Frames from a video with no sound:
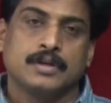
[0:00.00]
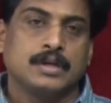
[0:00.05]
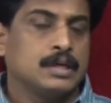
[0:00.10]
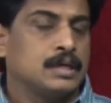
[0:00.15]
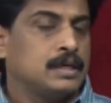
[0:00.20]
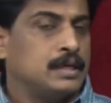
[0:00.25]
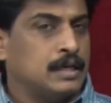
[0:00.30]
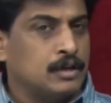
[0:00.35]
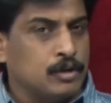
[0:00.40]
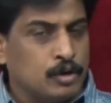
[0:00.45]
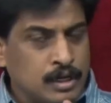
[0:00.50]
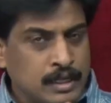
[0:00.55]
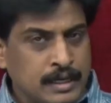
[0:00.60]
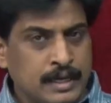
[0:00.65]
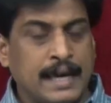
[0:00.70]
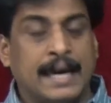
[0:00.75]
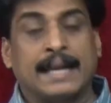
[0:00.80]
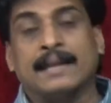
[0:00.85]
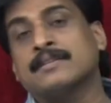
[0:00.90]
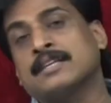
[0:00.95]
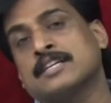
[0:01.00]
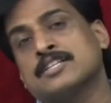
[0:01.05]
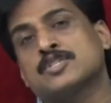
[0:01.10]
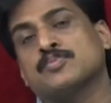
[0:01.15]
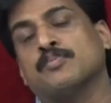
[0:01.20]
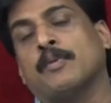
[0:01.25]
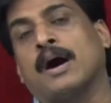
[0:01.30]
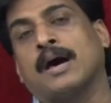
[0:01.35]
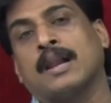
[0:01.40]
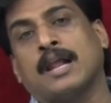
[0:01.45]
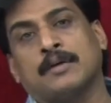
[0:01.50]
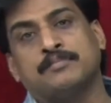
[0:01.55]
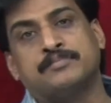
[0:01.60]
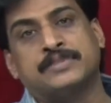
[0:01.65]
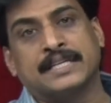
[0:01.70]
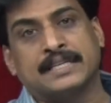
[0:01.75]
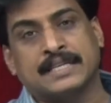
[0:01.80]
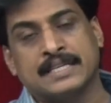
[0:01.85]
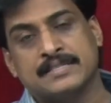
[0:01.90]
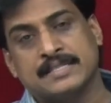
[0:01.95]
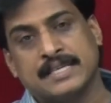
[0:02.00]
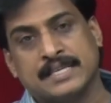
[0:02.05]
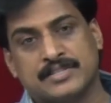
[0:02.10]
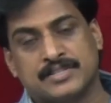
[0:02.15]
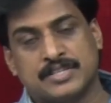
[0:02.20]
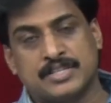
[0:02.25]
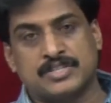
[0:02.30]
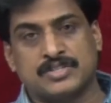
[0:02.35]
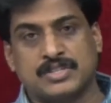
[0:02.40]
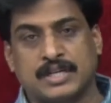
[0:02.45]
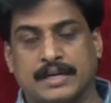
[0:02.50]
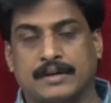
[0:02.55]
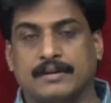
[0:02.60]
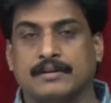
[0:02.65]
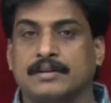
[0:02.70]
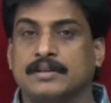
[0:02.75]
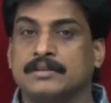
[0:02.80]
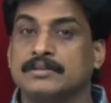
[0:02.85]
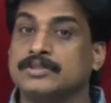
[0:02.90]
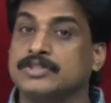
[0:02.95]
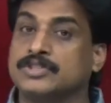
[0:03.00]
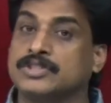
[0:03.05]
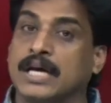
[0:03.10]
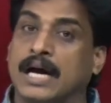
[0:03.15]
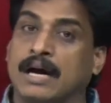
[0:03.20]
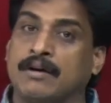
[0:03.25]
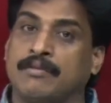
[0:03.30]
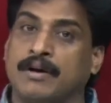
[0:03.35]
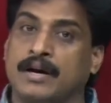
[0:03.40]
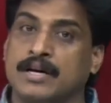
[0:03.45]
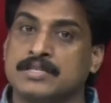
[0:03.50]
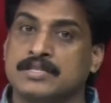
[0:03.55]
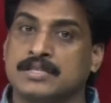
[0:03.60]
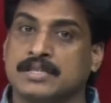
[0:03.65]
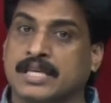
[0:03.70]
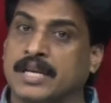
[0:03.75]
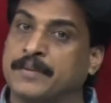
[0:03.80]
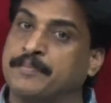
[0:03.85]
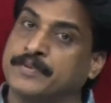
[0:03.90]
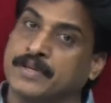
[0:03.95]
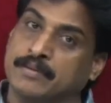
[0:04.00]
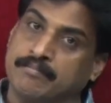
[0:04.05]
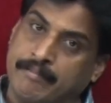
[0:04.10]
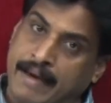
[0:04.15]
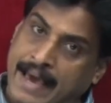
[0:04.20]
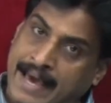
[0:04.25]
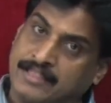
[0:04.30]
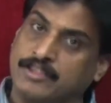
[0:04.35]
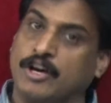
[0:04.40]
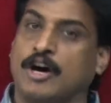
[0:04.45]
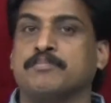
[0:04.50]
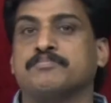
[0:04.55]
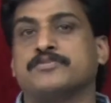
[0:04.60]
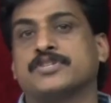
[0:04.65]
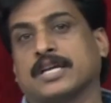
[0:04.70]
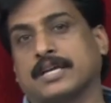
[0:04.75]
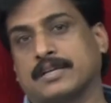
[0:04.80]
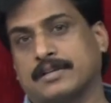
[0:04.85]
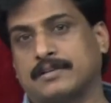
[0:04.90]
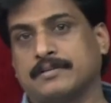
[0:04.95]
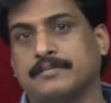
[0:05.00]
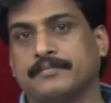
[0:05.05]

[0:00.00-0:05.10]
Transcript: Here only another small object is existed JavaScript math object.